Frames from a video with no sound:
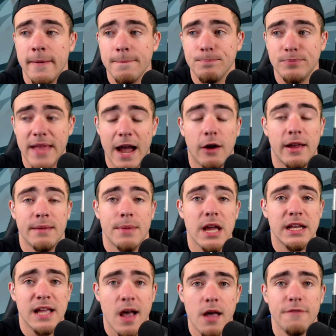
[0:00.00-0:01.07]
Now, am I
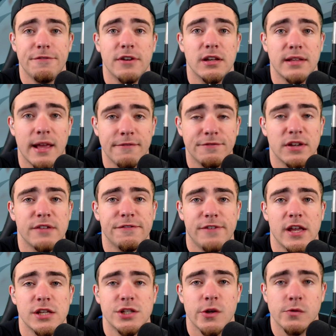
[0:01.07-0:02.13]
confident that Vic
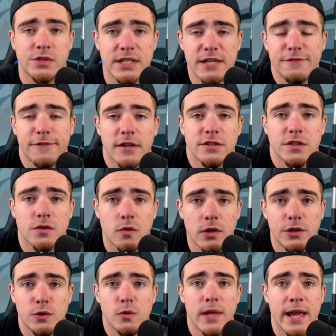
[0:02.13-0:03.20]
Fangio's defense is going
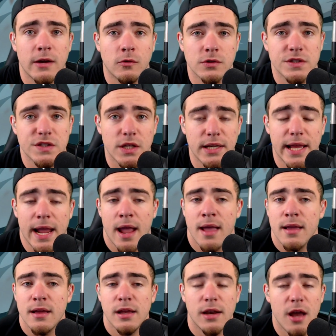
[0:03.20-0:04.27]
to do that on Sunday?
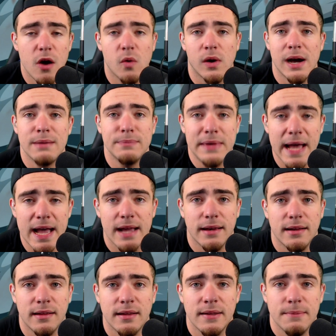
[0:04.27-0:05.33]
No, I'm not,
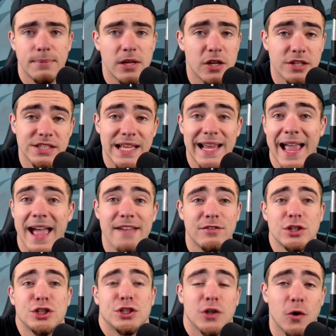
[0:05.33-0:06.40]
because they
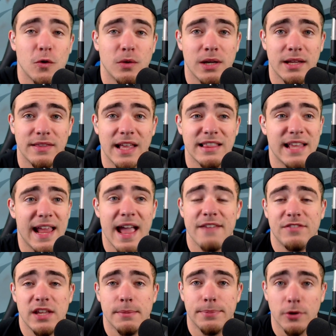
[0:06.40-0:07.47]
haven't shown that they have
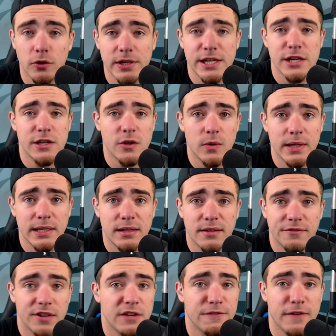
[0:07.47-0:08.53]
the ability to do it.
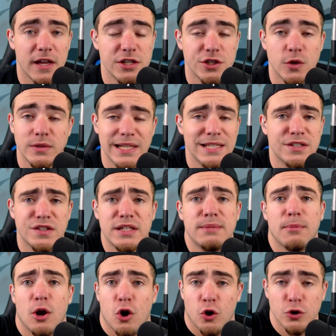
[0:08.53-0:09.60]
Vic Fangio didn't
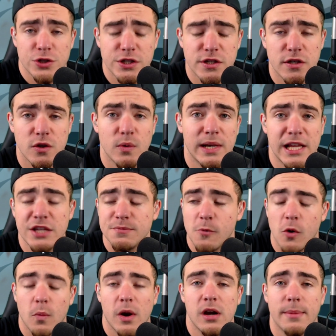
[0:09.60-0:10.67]
seem urgent to do it. He's
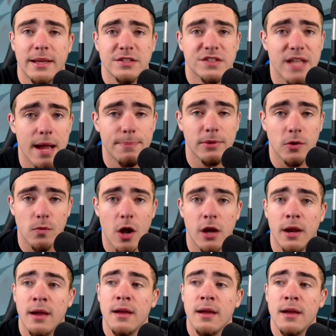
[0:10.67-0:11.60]
more worried about stopping the run.